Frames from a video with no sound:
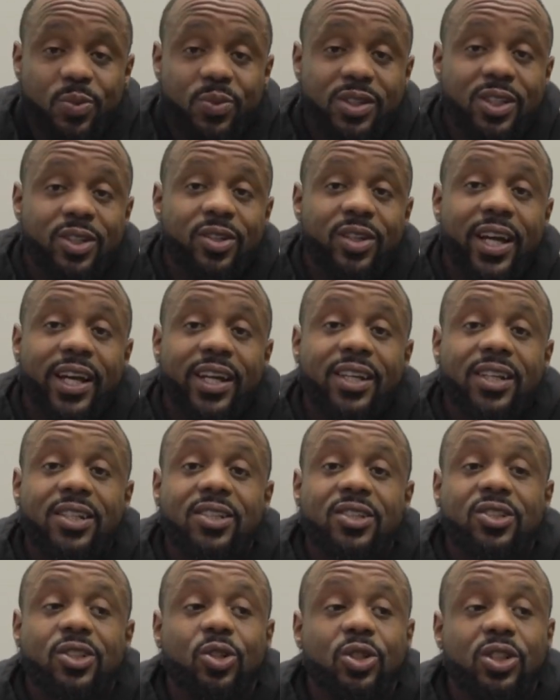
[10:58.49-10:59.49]
Okay,
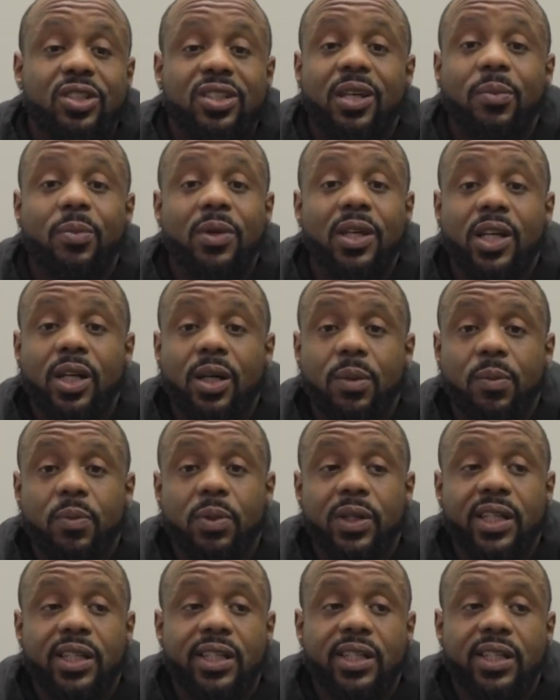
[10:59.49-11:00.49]
so just hit me up
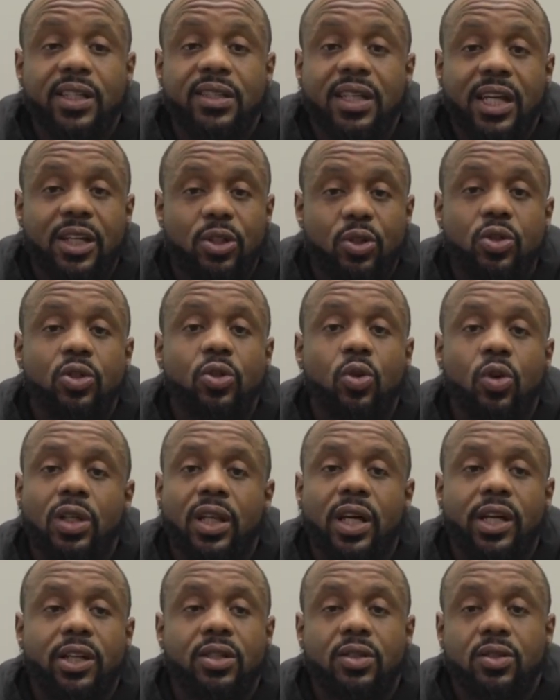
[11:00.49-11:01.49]
because I do
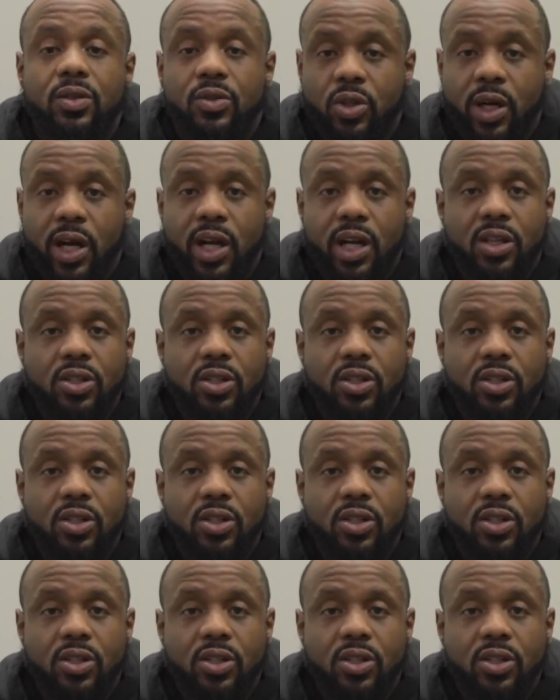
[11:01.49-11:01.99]
online training.